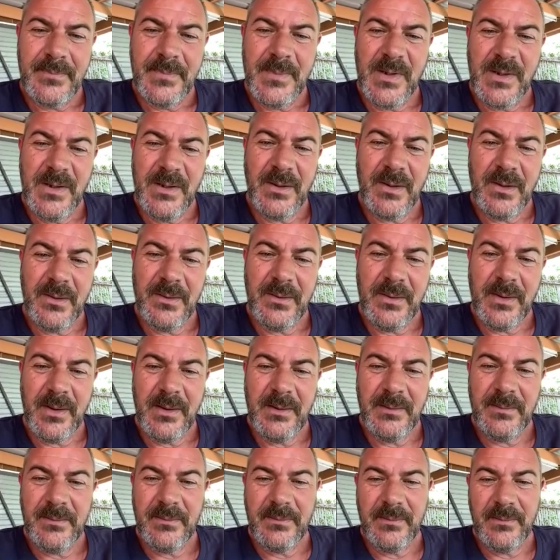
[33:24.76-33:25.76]
You know,
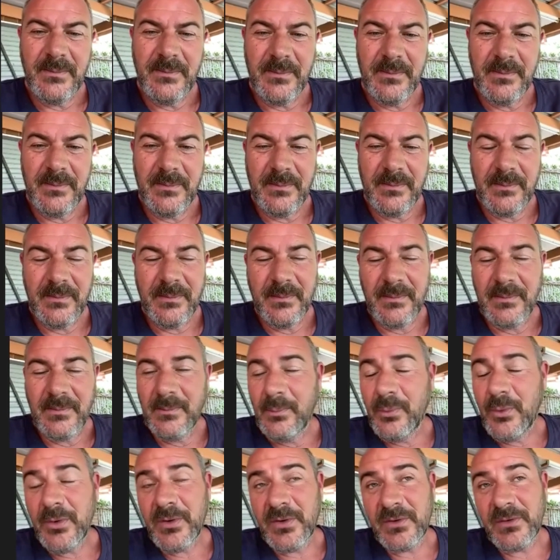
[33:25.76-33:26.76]
and
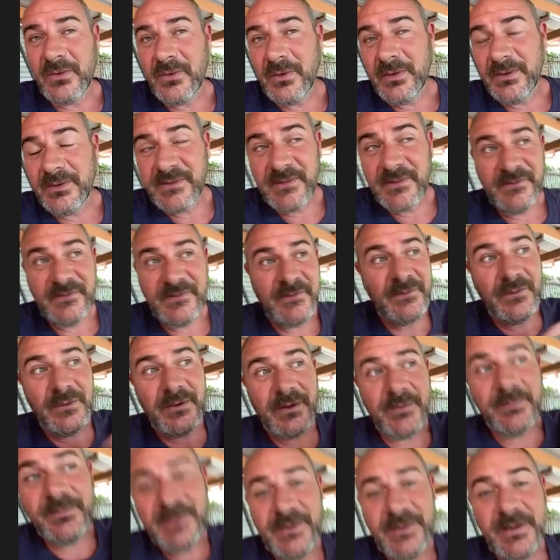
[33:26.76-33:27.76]
what client doesn't
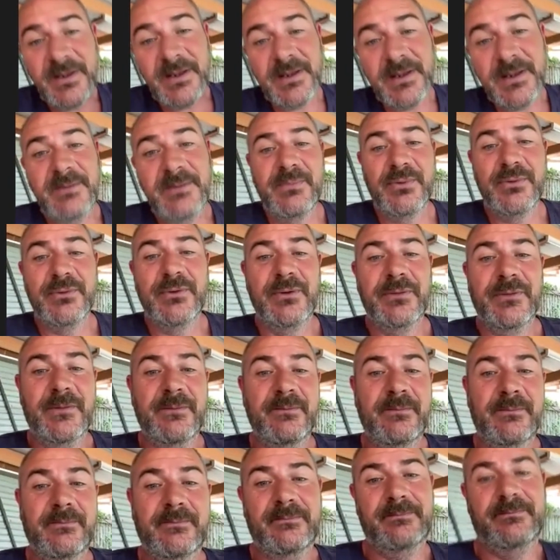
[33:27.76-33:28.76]
like a bit of heat put on
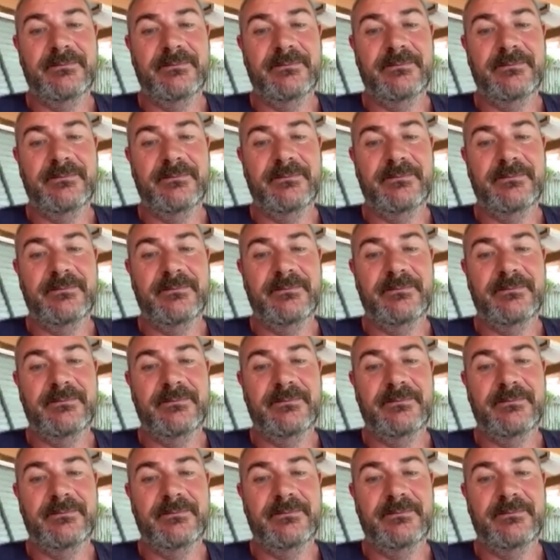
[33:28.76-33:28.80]
them?